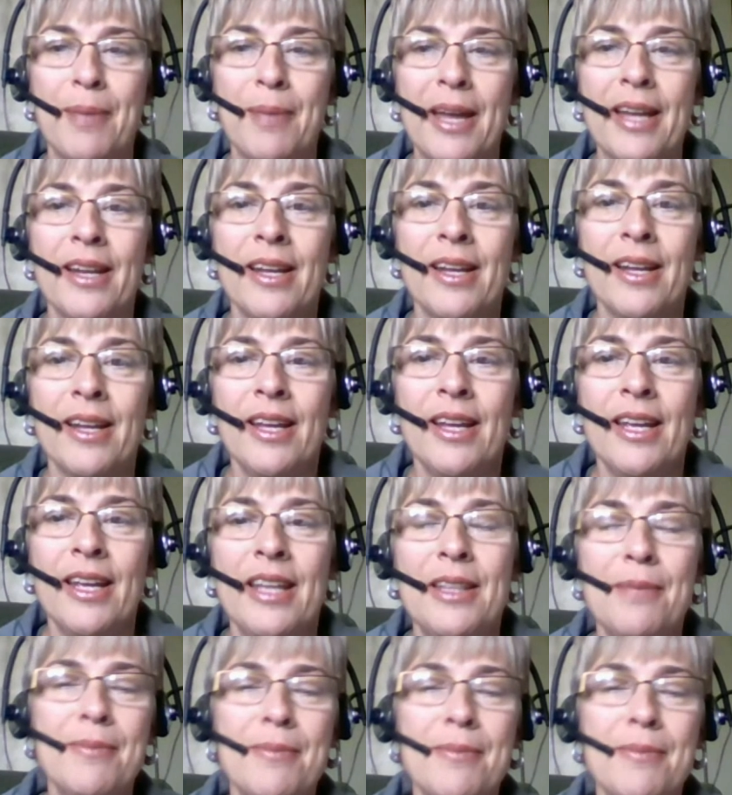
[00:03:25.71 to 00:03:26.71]
But
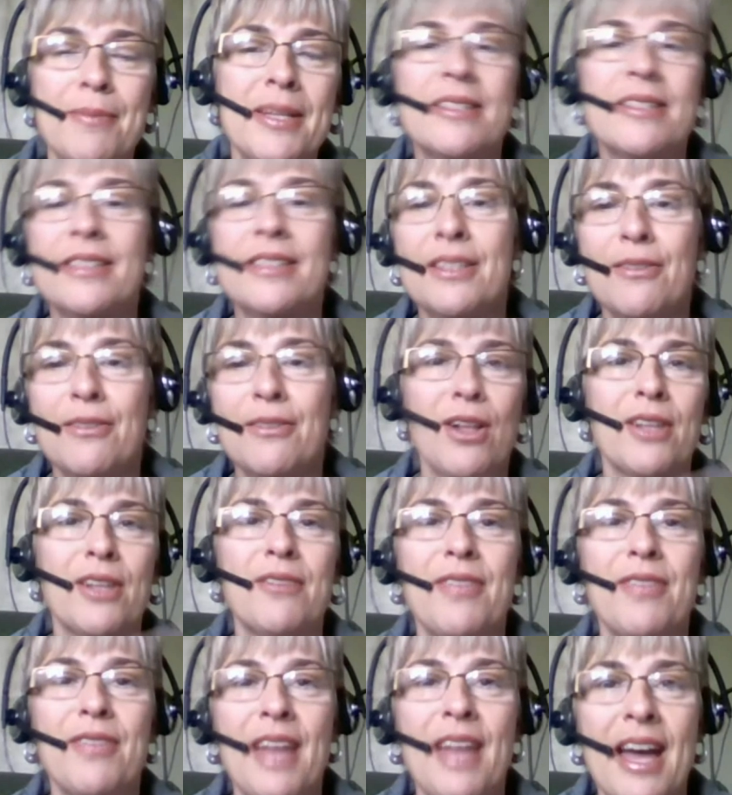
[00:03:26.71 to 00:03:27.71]
in the midst of all
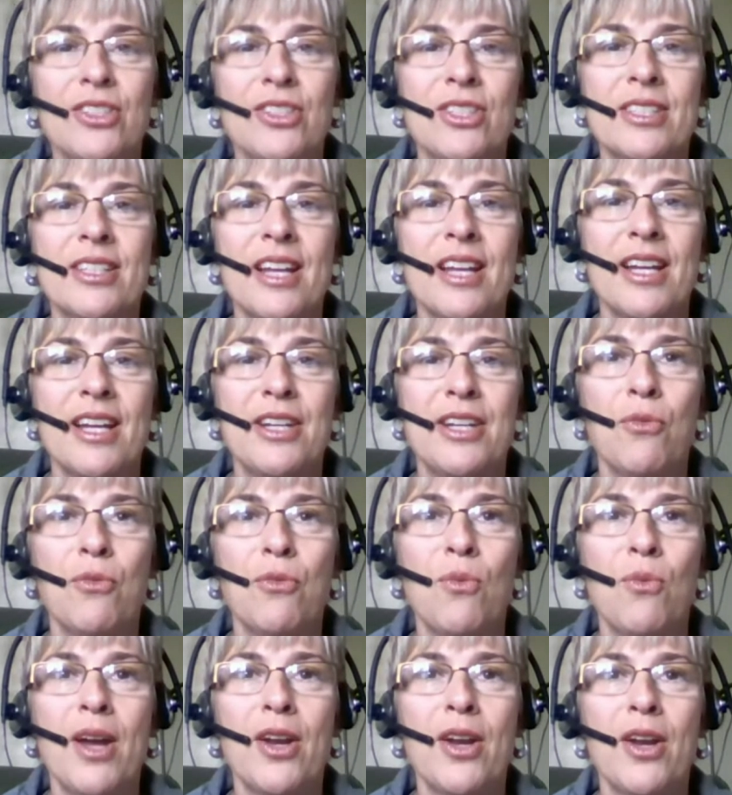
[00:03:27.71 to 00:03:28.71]
of that, just kind
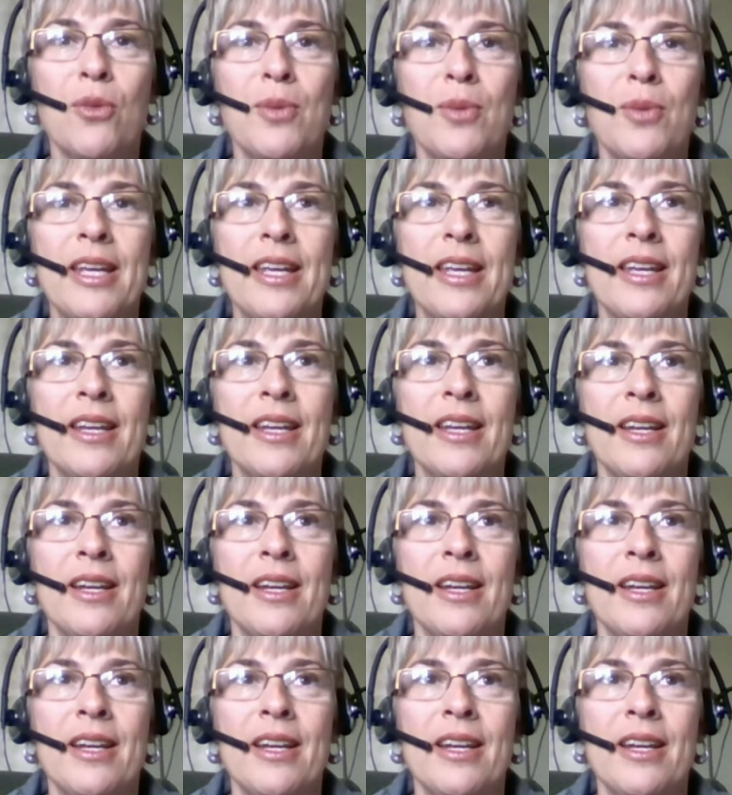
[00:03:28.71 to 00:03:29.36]
of what are we